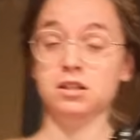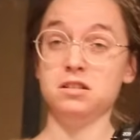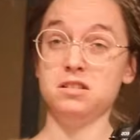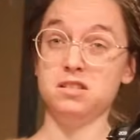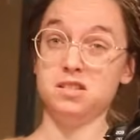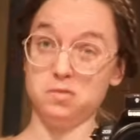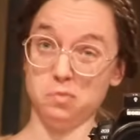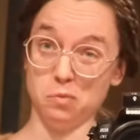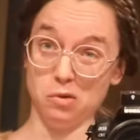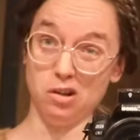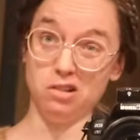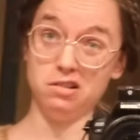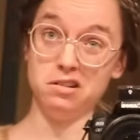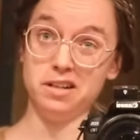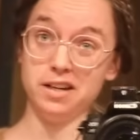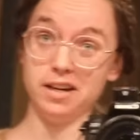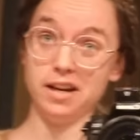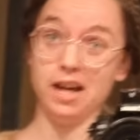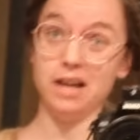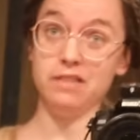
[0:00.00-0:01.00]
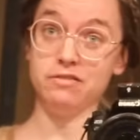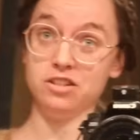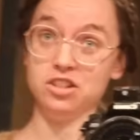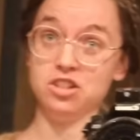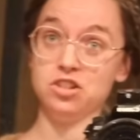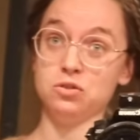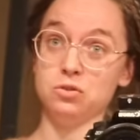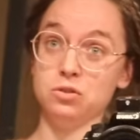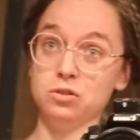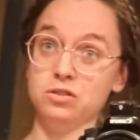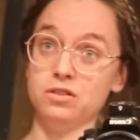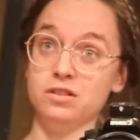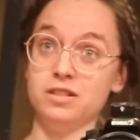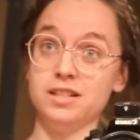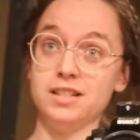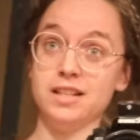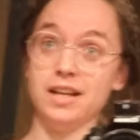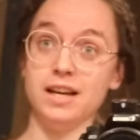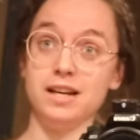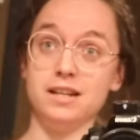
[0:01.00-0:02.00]
smaller than average
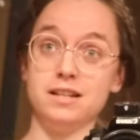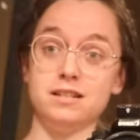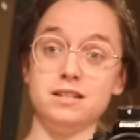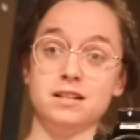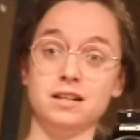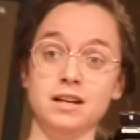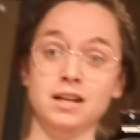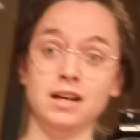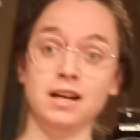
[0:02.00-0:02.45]
shoulders, and